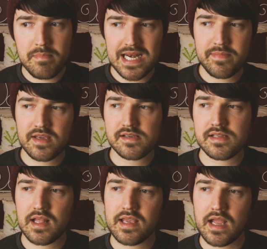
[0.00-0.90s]
Mainly because
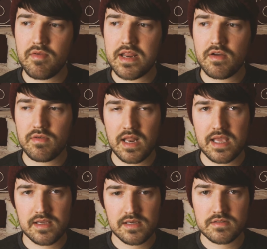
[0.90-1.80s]
like I really don't
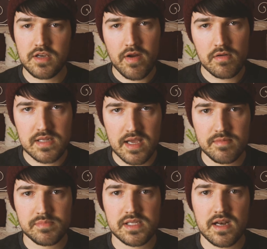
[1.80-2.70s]
like
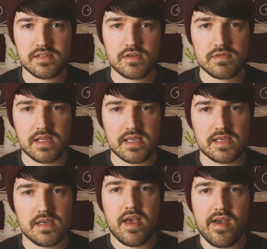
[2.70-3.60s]
stereotypes, and I don't
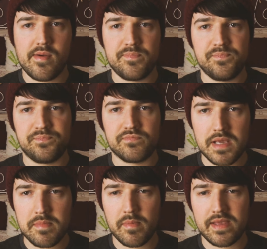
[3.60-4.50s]
like
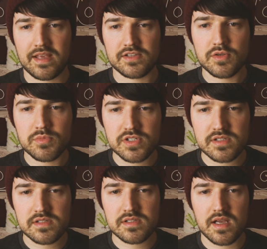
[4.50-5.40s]
people making
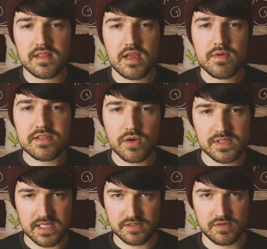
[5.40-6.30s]
assumptions. And there is
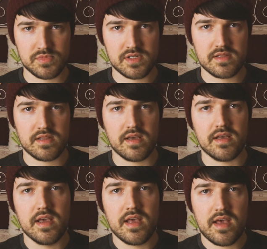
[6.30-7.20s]
always that assumption
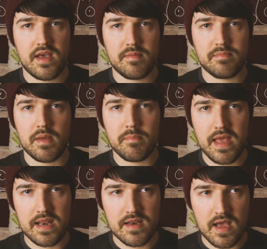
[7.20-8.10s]
that
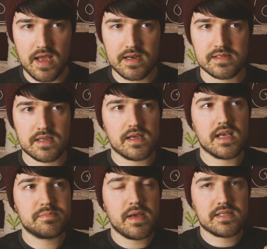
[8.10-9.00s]
men, and
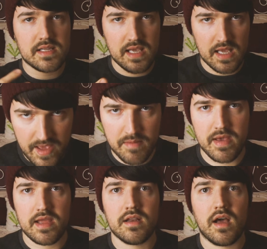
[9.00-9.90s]
especially gay
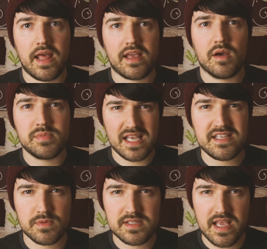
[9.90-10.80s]
men, are like
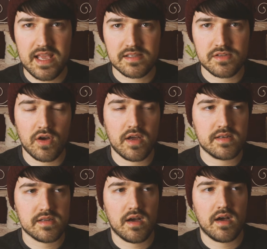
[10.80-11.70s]
obsessed with sex
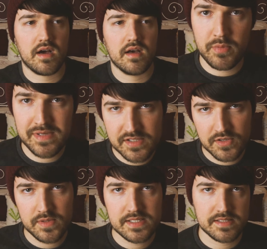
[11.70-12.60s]
and are
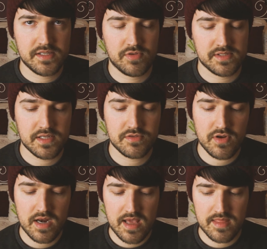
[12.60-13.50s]
promiscuous, etc.,
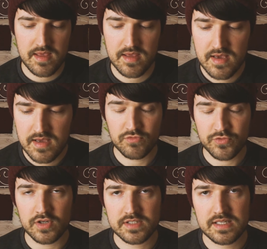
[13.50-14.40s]
etc. And I think,
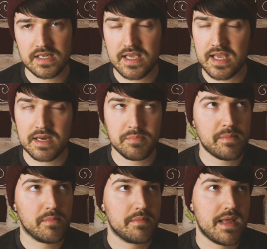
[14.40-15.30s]
unfortunately, and
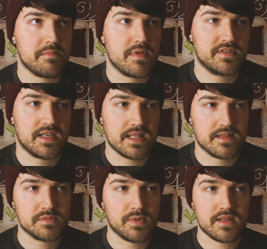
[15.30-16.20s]
people might hate me for saying
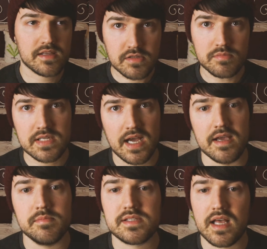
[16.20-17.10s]
this, but I think
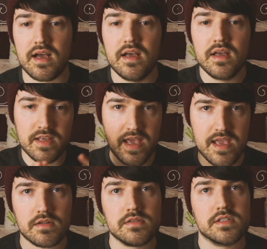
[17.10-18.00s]
sometimes that the
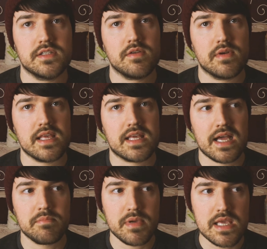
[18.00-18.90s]
gay culture generally
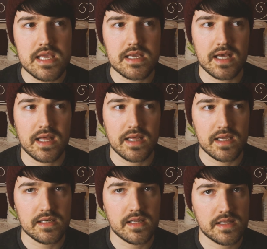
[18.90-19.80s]
can be
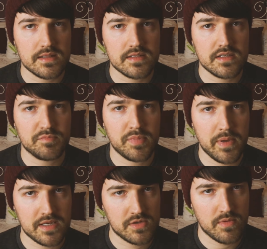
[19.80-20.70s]
kind of guilty of
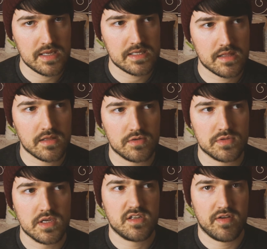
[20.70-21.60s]
perpetuating
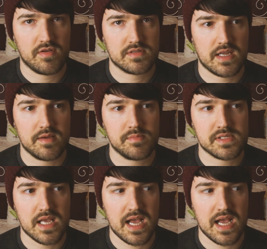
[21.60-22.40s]
those stereotypes.